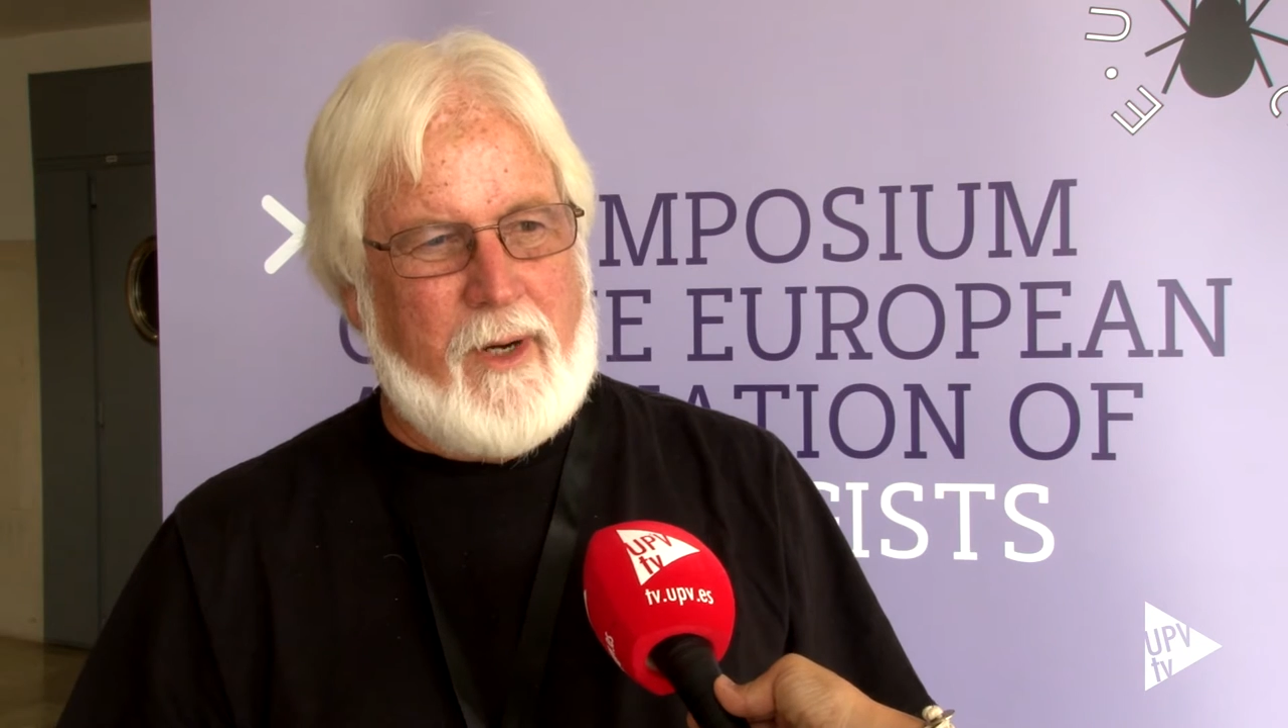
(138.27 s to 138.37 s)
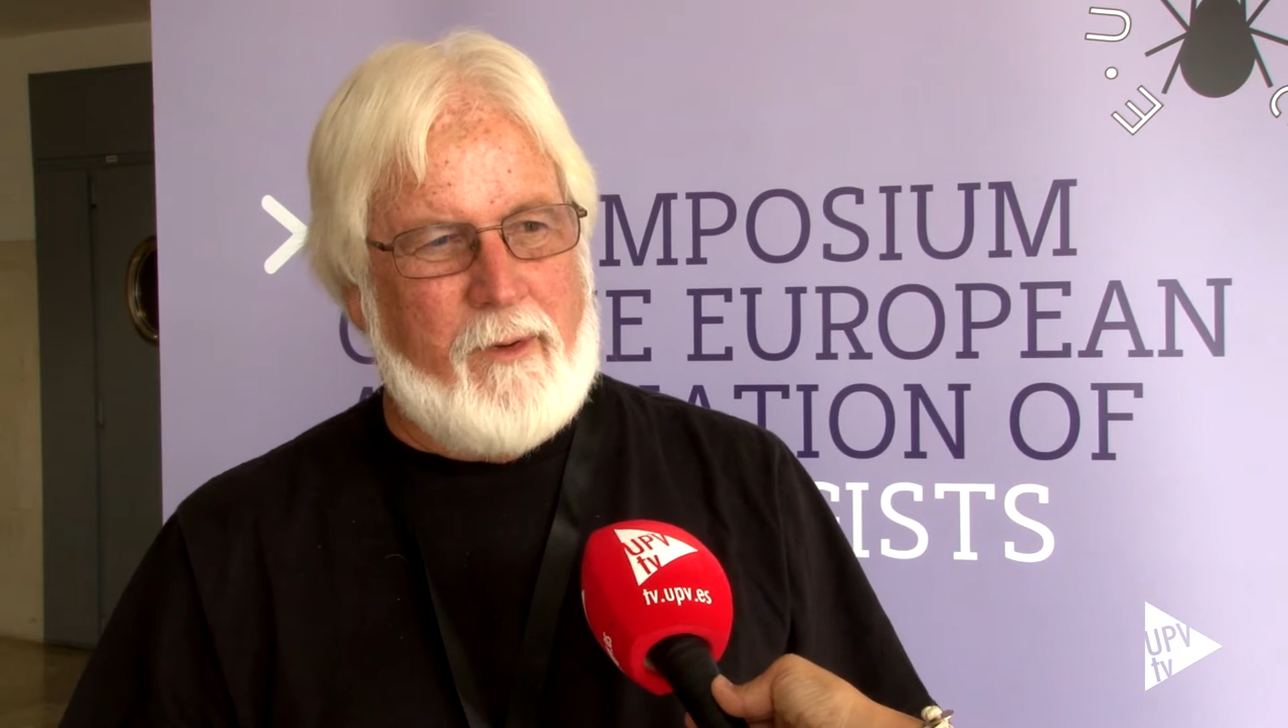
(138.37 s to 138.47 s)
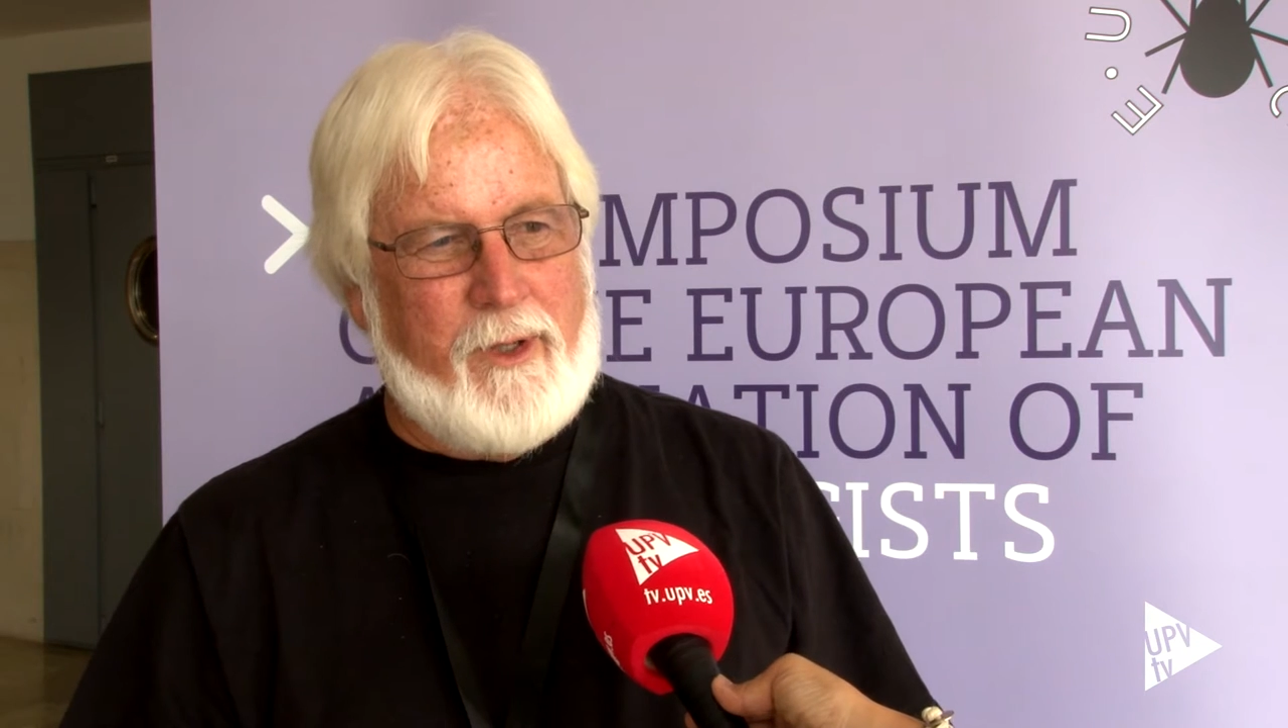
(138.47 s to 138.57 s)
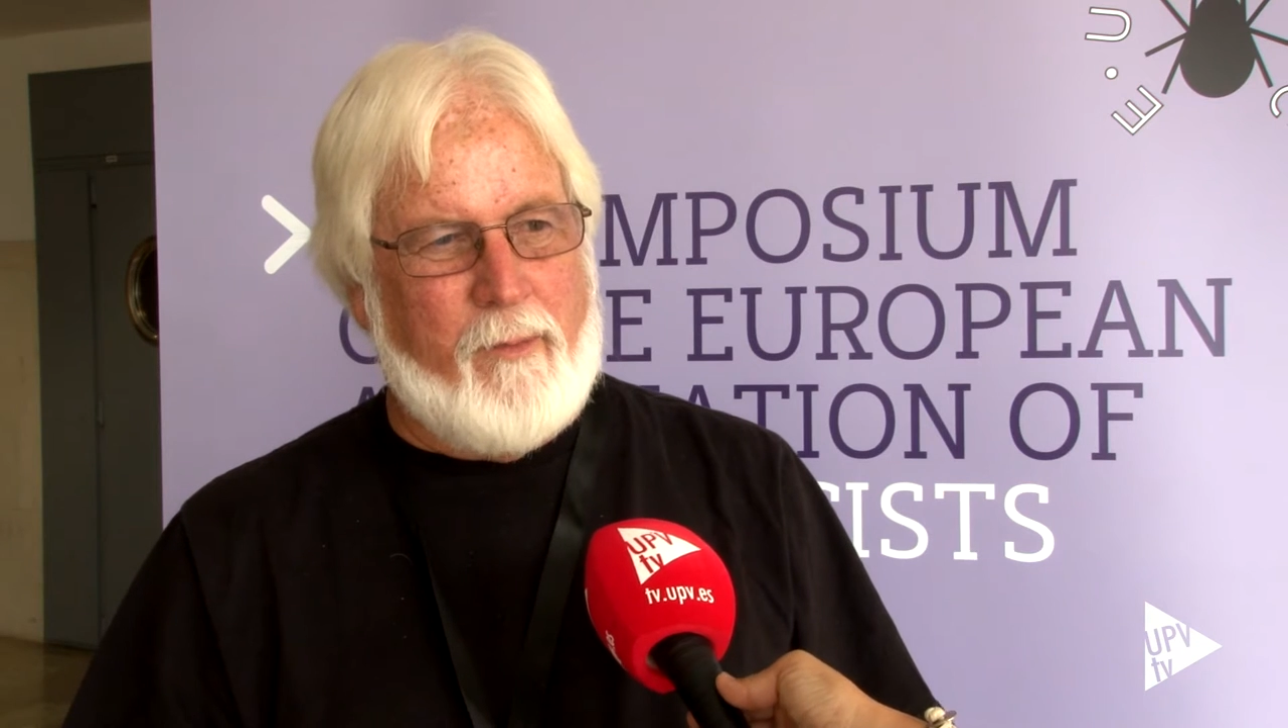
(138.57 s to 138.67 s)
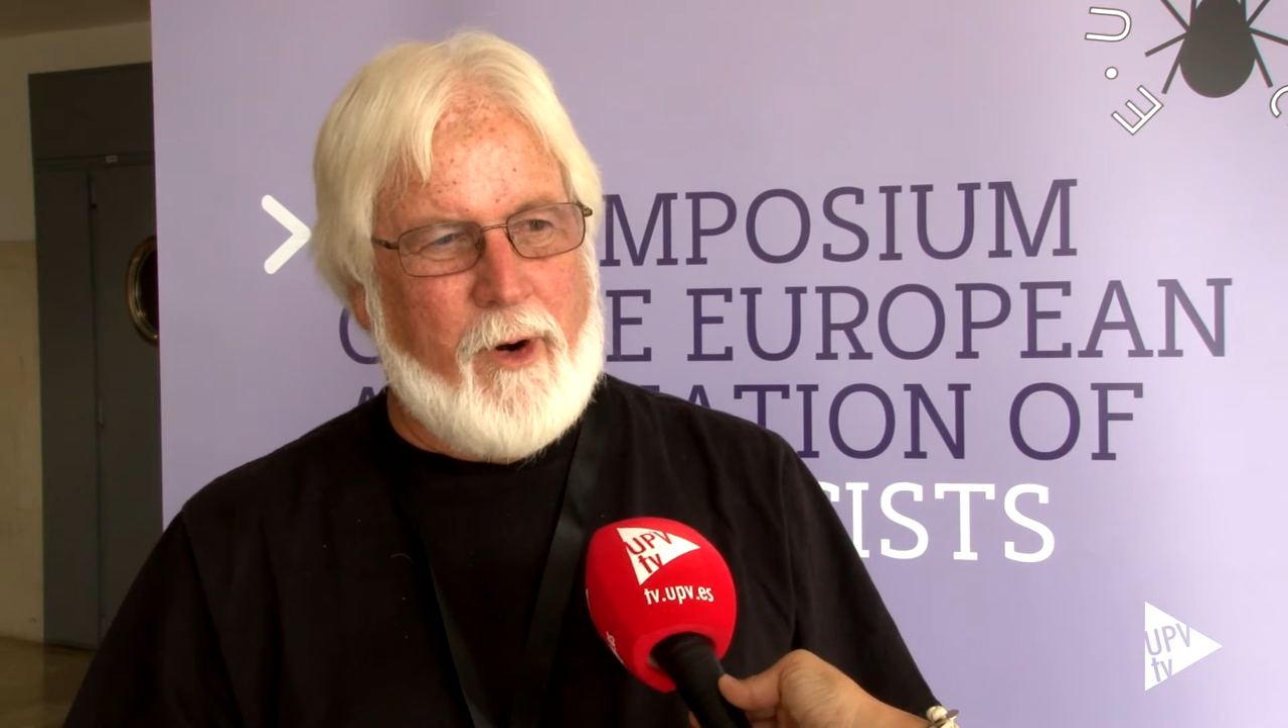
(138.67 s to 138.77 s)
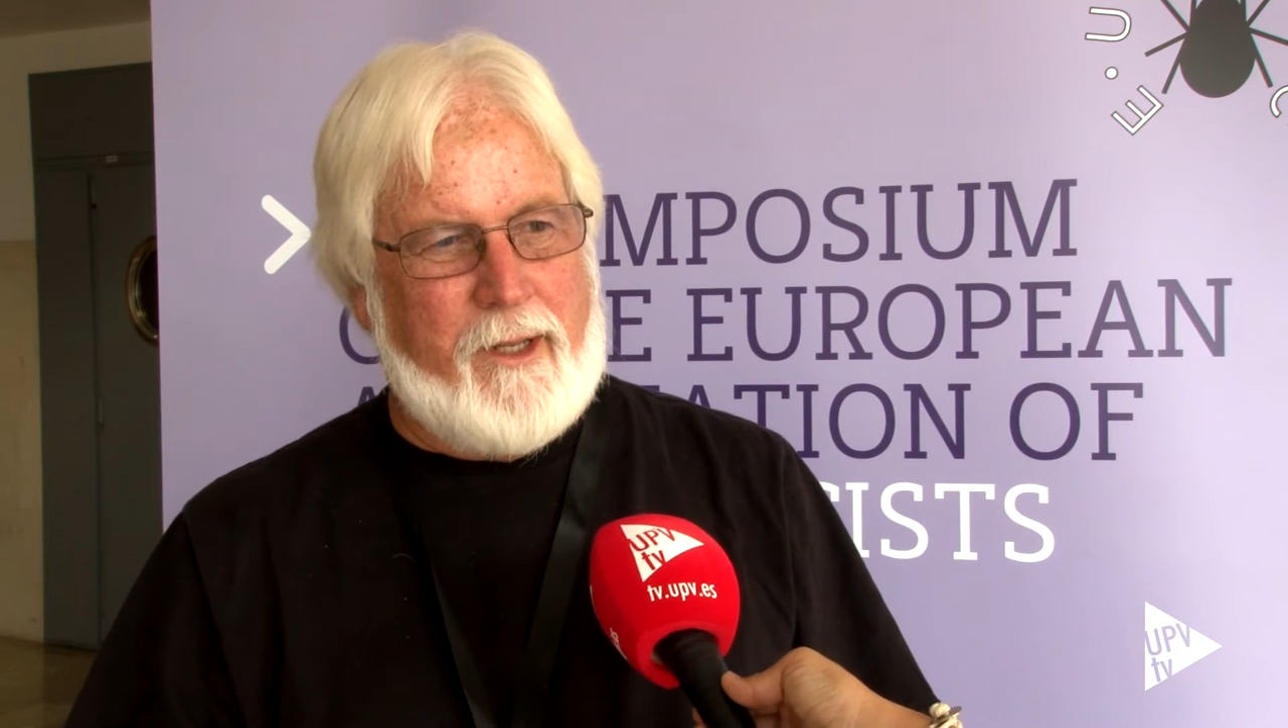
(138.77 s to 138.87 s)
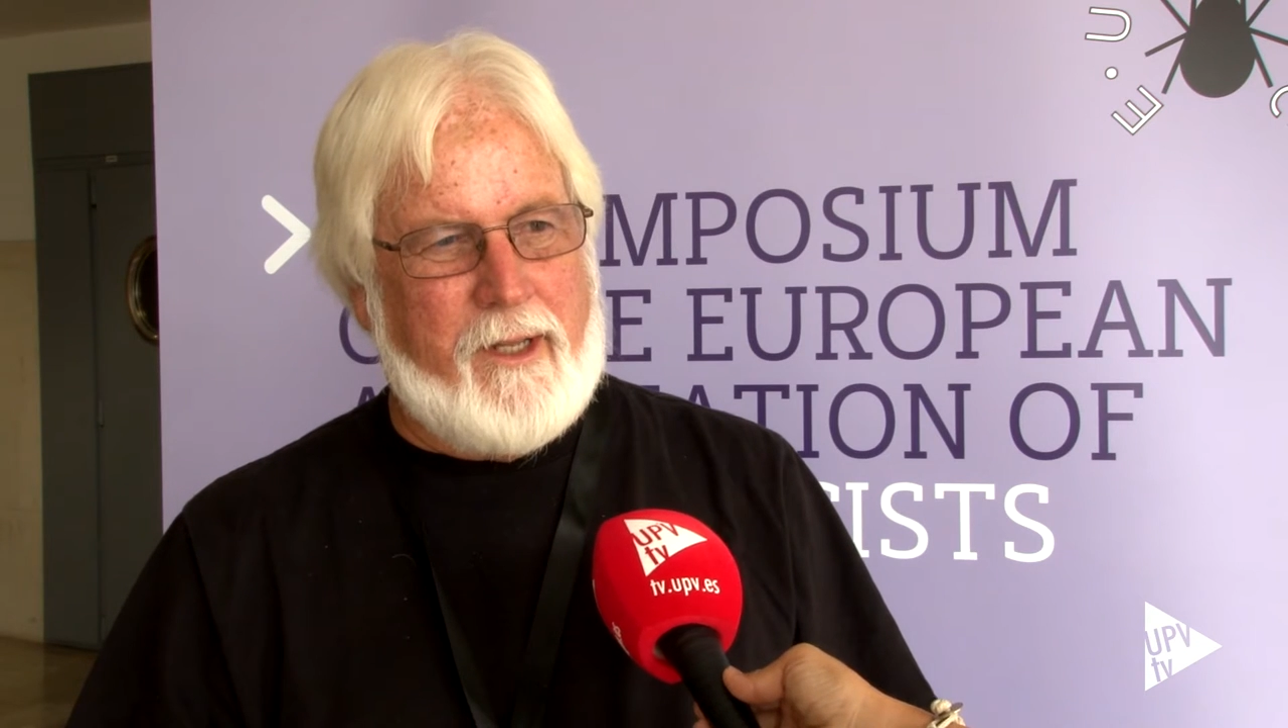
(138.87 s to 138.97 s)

able to break